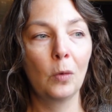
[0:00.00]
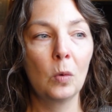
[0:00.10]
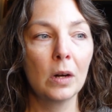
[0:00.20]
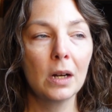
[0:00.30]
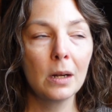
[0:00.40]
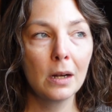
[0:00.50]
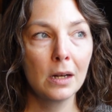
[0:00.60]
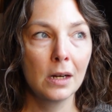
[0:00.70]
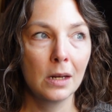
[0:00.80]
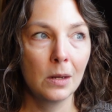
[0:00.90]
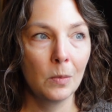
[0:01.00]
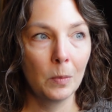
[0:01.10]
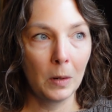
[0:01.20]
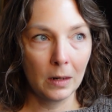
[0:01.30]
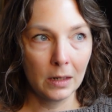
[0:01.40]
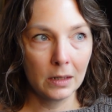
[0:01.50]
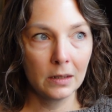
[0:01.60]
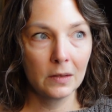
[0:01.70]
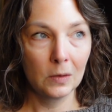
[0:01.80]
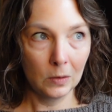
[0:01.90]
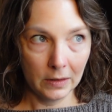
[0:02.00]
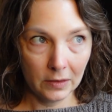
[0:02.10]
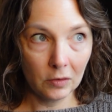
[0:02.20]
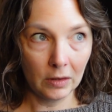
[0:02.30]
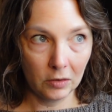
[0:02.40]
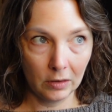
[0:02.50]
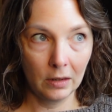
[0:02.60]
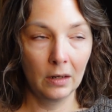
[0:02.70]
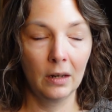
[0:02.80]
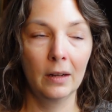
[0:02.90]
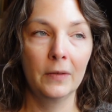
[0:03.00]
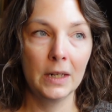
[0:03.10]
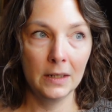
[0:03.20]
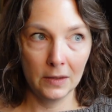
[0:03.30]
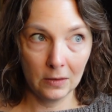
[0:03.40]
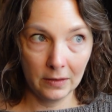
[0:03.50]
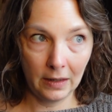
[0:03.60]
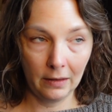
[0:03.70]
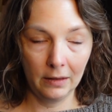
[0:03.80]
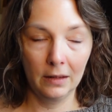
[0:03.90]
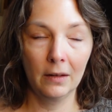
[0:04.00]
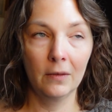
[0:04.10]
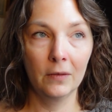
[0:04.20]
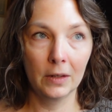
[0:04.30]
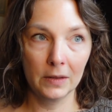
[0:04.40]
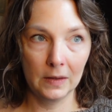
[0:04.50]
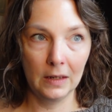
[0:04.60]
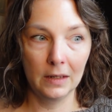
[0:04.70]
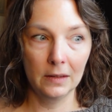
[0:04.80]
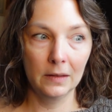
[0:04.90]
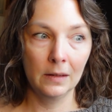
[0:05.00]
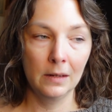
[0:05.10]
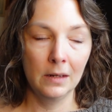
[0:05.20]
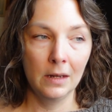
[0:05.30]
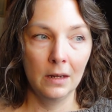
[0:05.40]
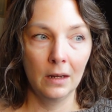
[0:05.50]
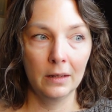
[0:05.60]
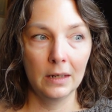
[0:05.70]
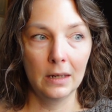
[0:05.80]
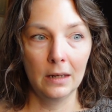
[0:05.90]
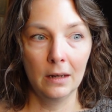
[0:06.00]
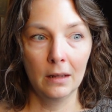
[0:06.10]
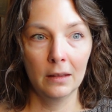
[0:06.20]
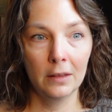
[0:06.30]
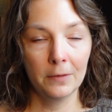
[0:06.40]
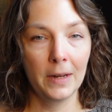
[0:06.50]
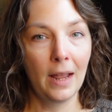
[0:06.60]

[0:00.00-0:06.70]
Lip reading: 4-part story structure of Eastern telling versus the 3